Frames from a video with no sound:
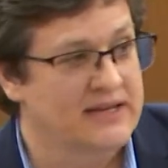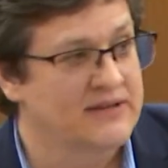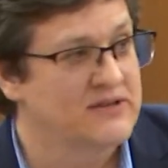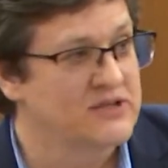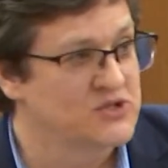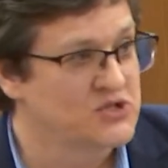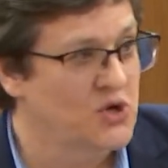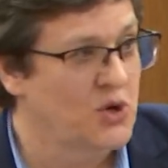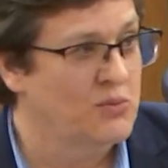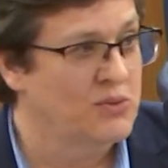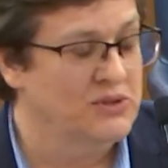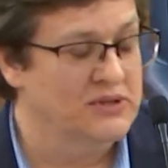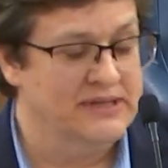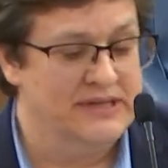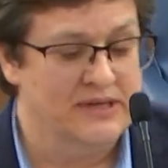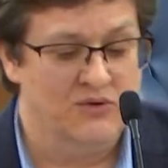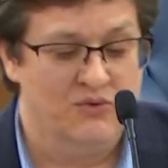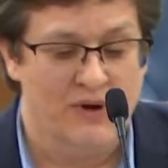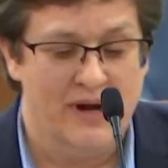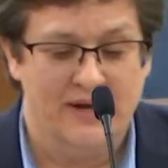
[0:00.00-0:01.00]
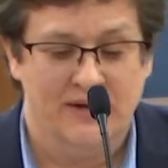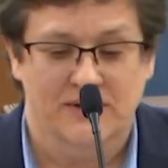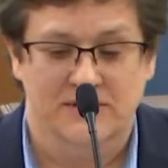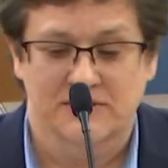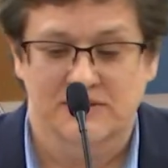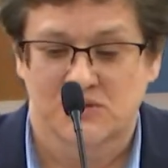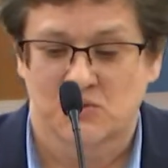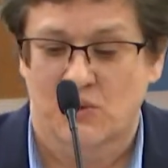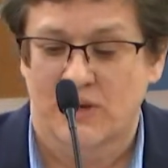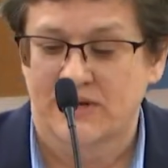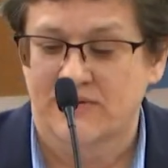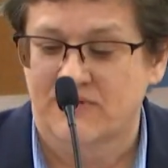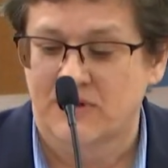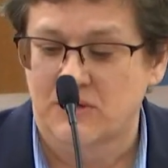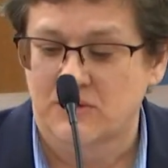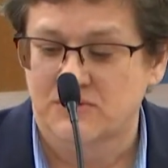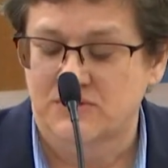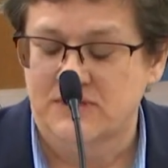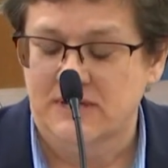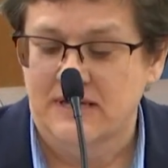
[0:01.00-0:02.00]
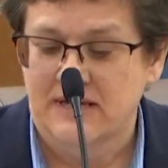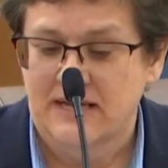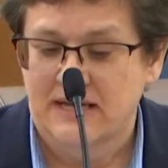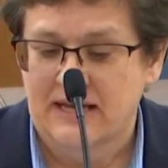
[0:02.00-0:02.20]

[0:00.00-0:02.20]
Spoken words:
in the SoberLink records, one of those